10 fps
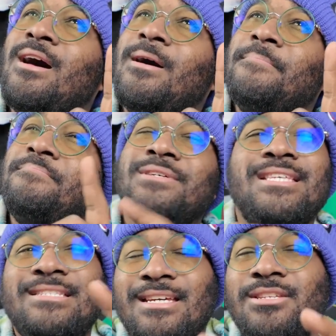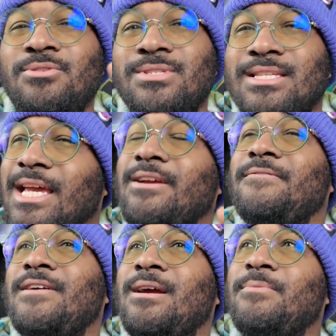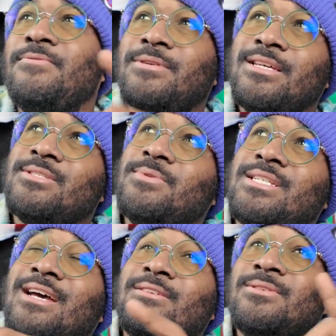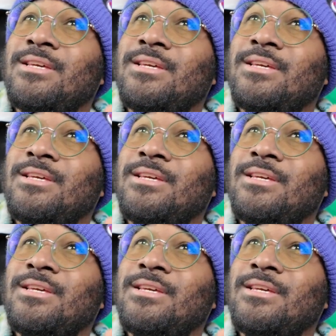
But they did use a Sacred Fire before they switched out.